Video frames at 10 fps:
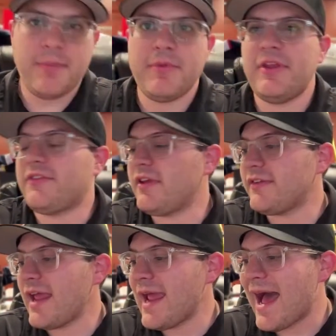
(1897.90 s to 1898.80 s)
This
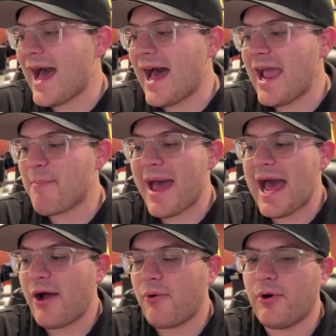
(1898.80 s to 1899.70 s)
is a high
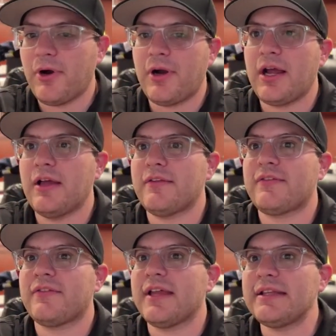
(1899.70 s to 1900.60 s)
power,
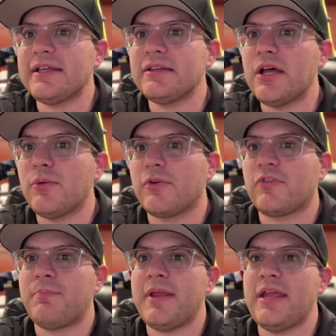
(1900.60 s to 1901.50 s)
slightly lower
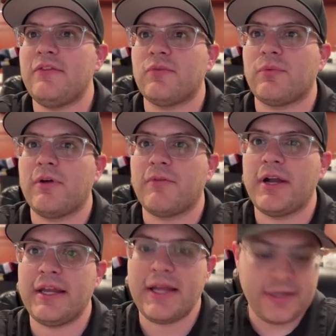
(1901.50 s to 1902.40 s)
speed. So we're
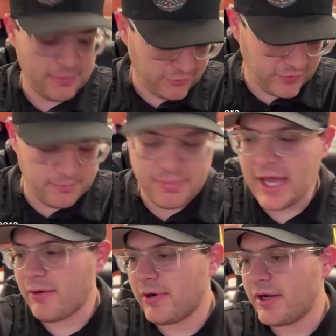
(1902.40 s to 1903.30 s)
running 90%
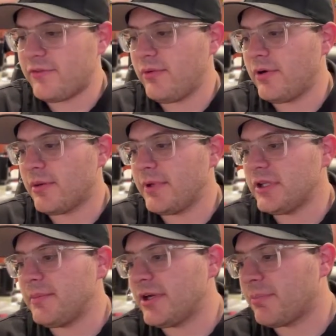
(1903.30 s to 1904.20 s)
power at 200
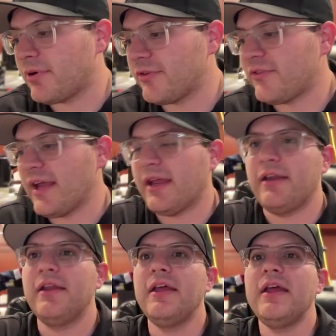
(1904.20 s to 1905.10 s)
millimeter per
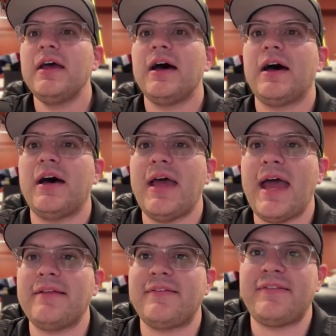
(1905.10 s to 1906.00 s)
second
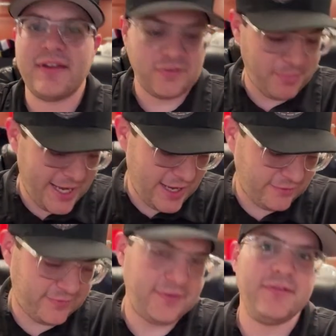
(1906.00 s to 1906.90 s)
at 6
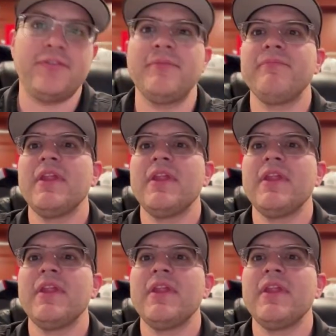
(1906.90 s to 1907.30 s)
passes.